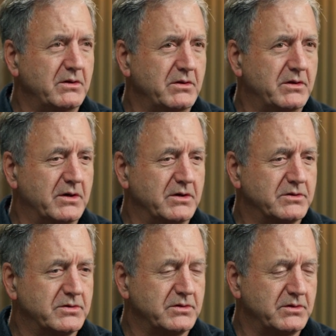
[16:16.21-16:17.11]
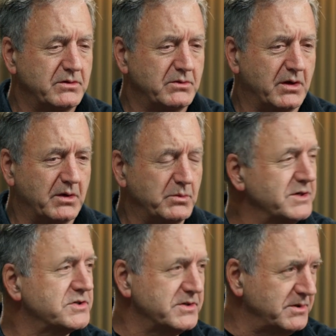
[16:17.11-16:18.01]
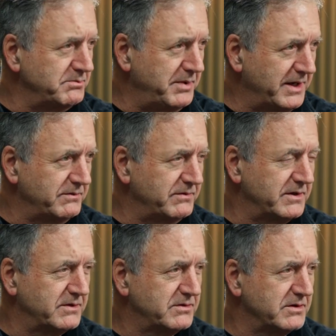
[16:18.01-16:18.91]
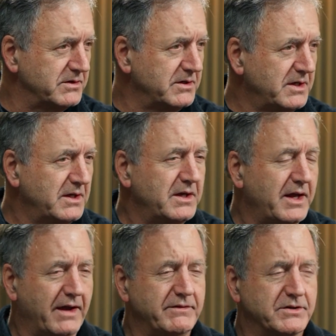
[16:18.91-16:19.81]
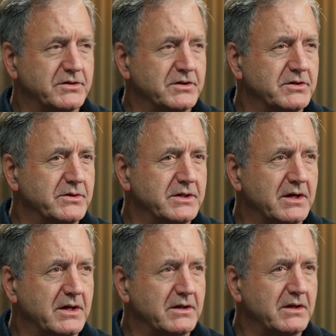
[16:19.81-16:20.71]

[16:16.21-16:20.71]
there's risks and benefits to having surgery done.